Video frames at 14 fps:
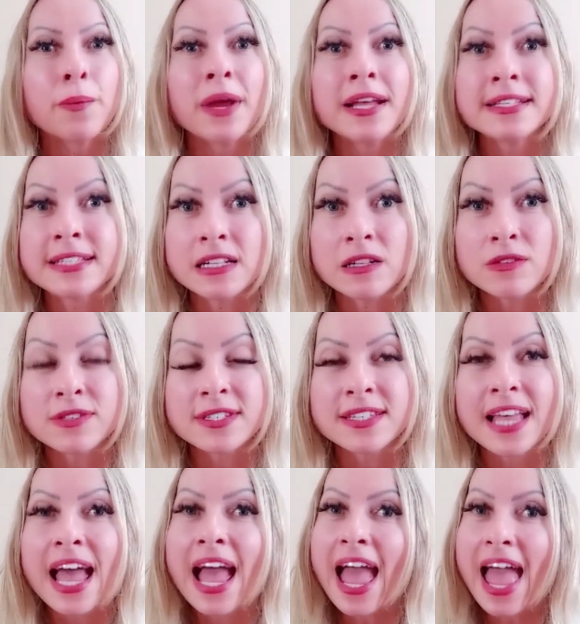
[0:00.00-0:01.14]
results.
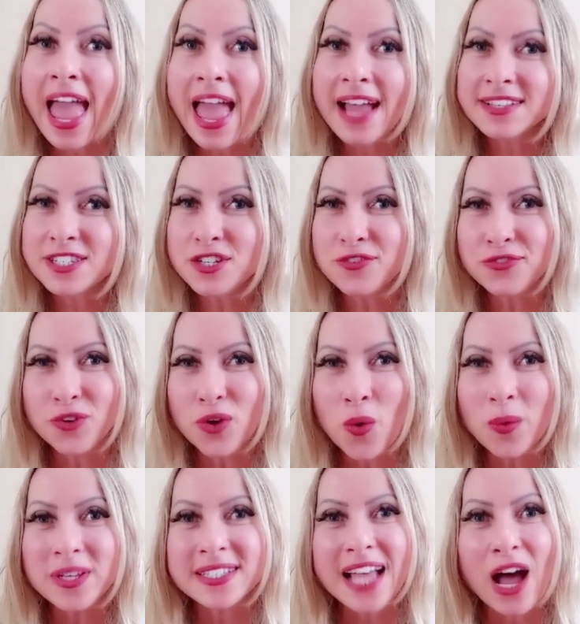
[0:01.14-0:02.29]

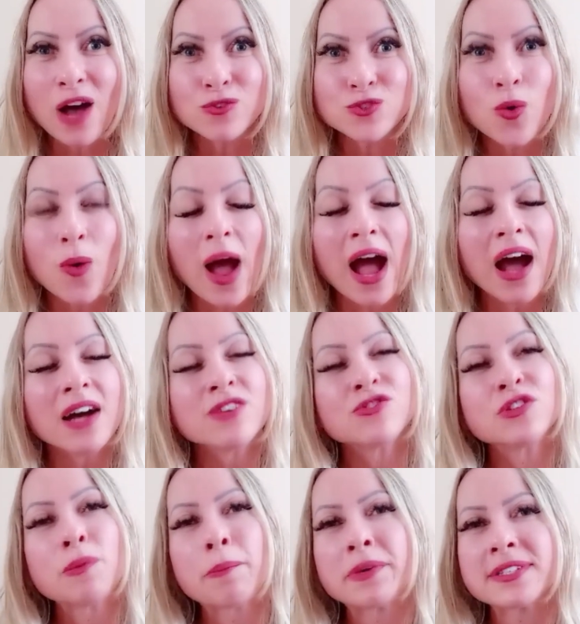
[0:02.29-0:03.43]
Actiflow is also one
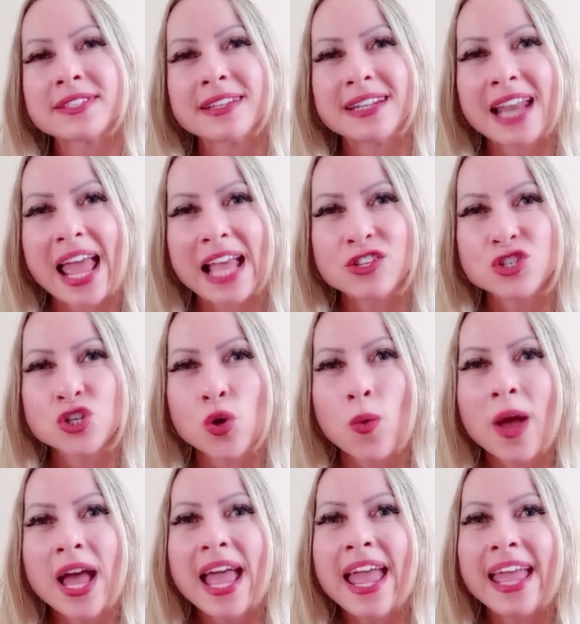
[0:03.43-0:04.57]
hundred percent natural
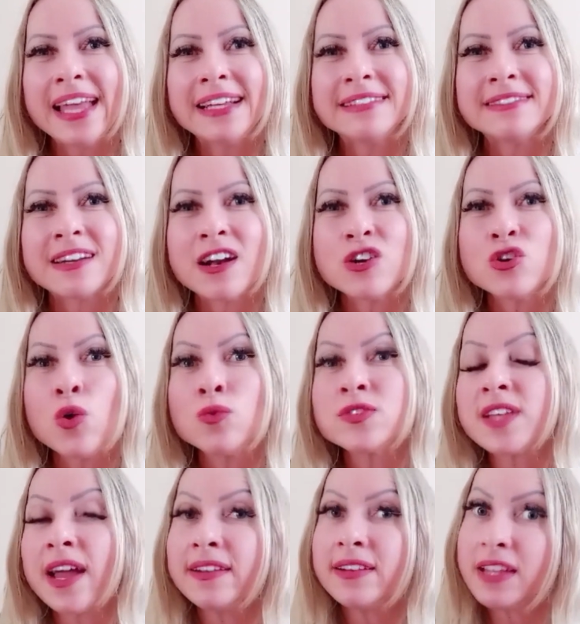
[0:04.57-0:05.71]
and there are no
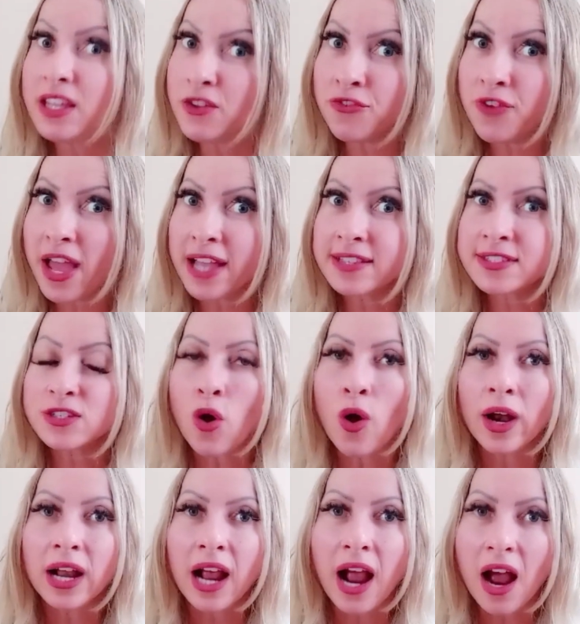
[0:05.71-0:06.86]
side effects
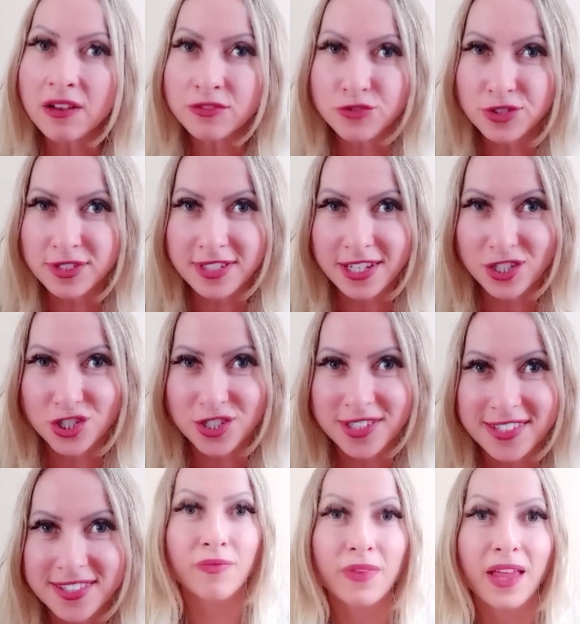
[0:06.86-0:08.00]
or
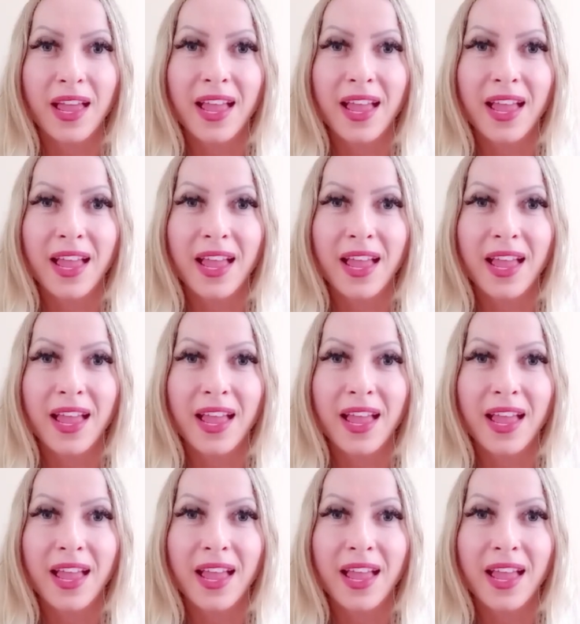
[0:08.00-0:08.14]
contradictions.